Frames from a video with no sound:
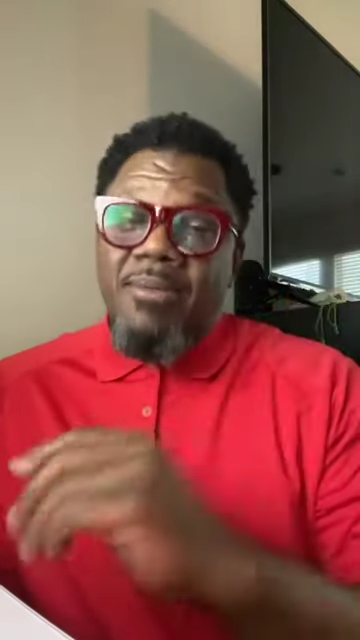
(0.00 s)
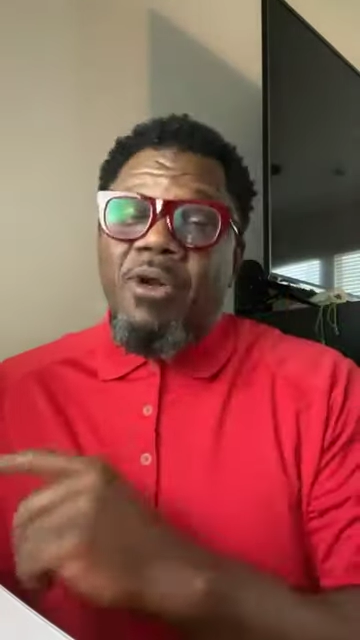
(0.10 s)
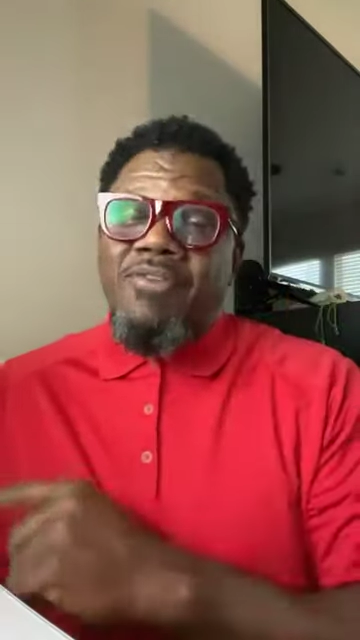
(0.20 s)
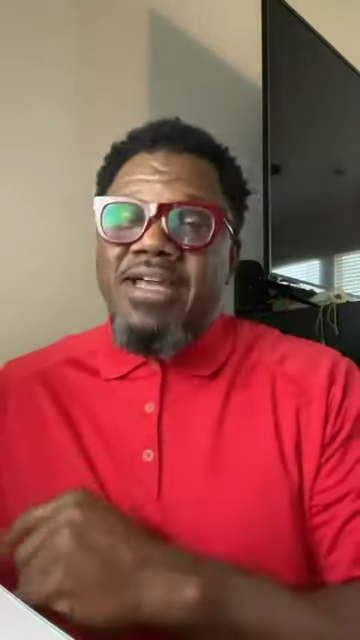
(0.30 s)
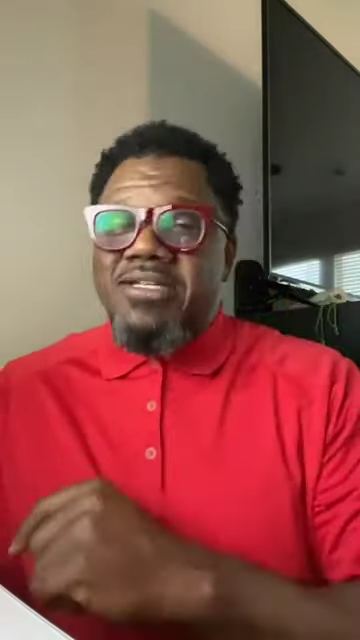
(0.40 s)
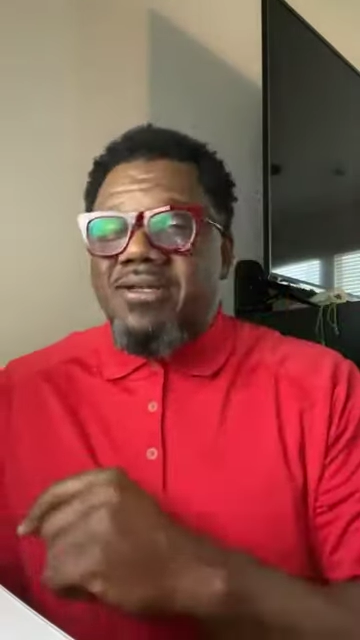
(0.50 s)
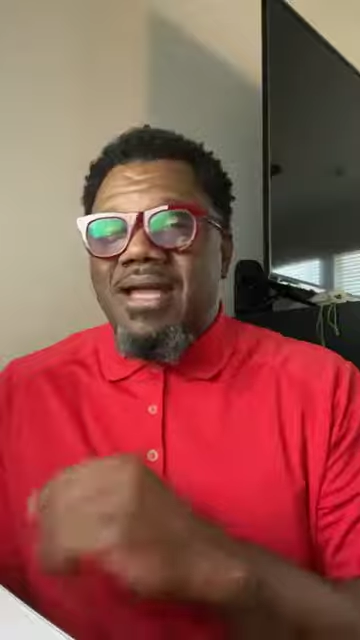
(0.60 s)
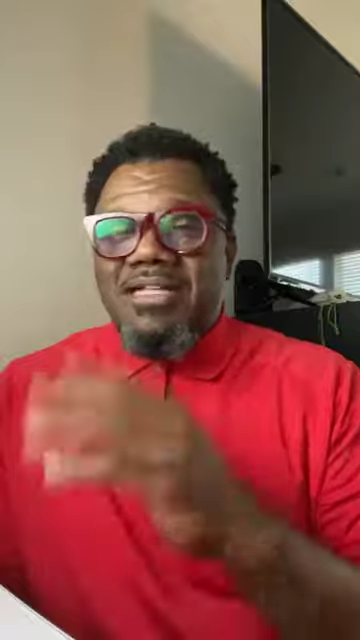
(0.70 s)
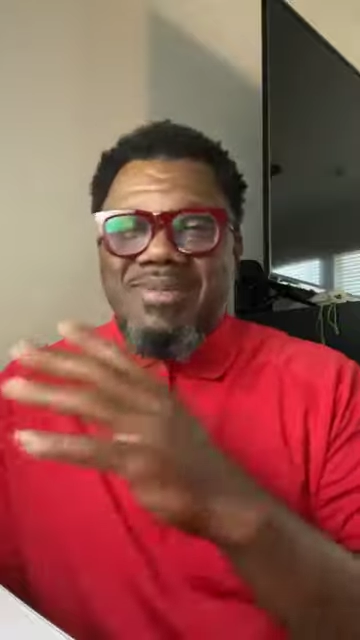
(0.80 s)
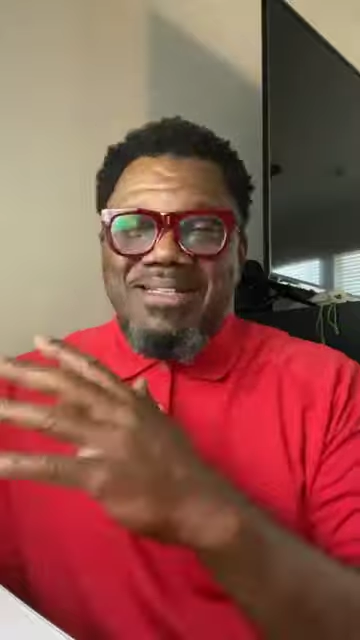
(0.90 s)
Your
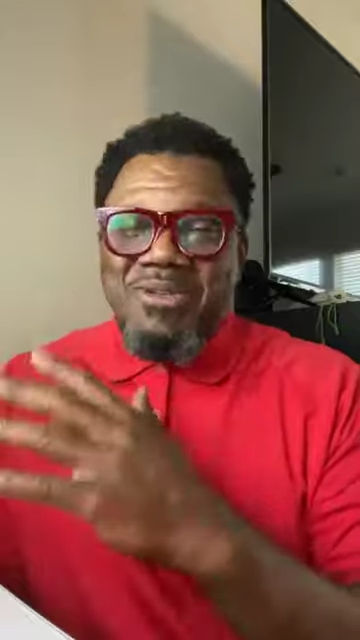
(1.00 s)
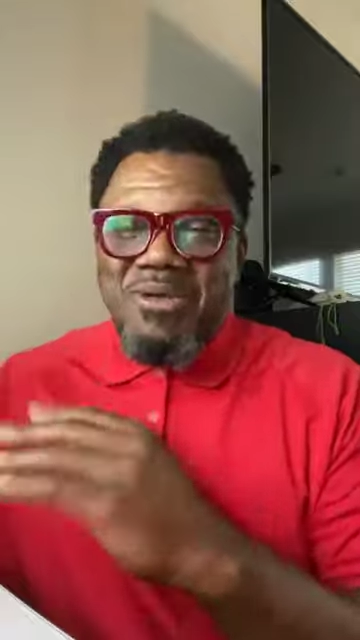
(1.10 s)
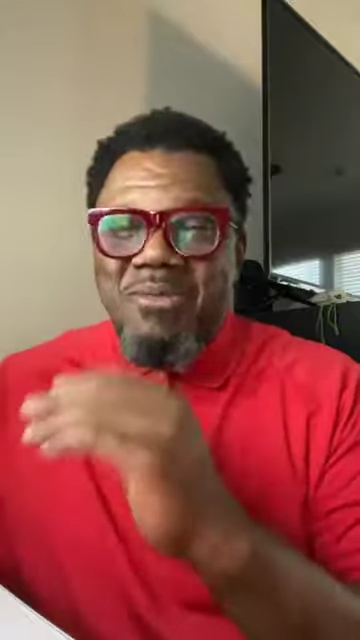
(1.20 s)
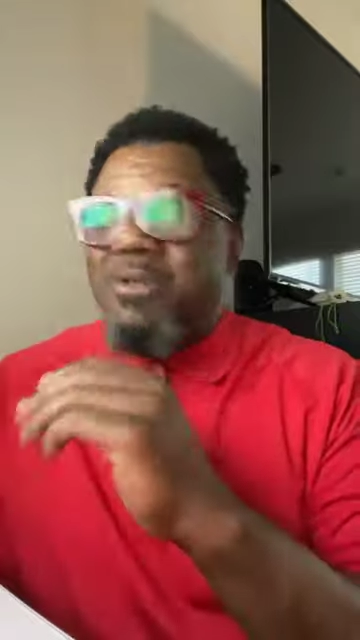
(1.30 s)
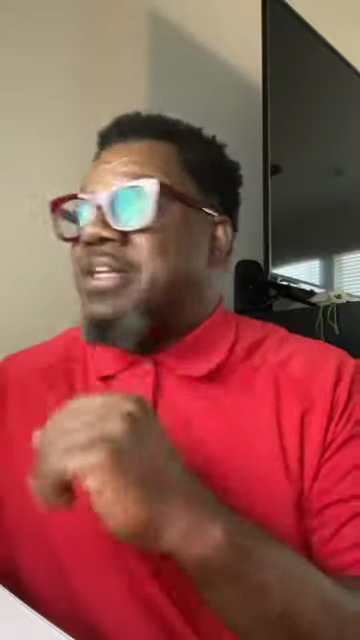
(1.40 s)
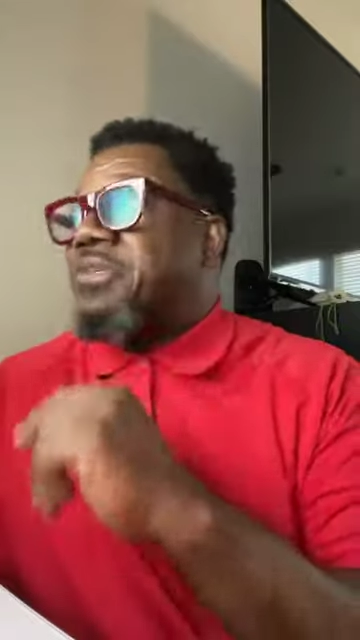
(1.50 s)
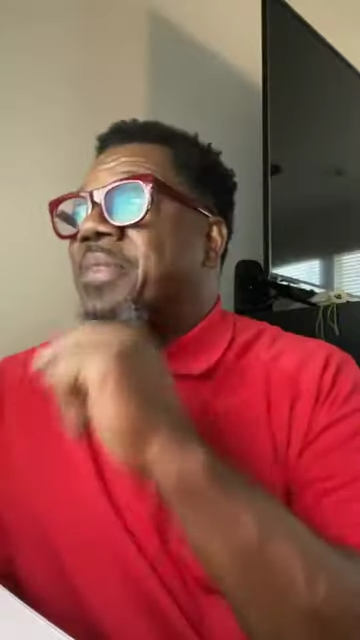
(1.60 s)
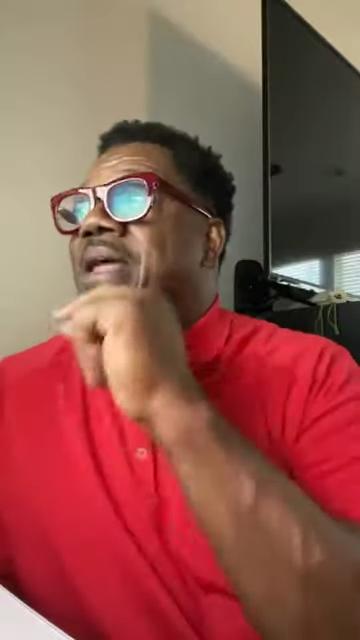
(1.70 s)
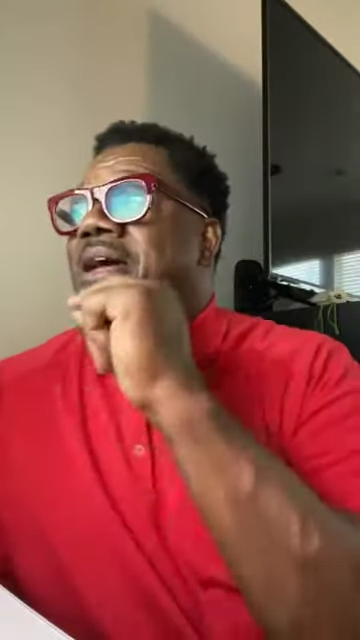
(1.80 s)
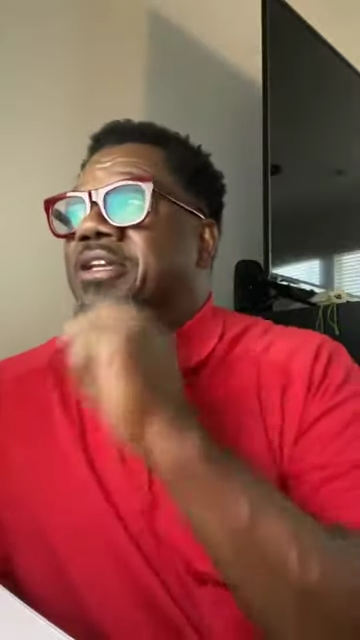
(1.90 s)
motivation. I was about to do it. Your
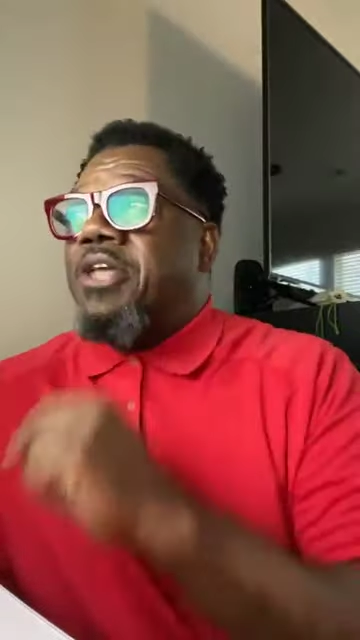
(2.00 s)
motivation.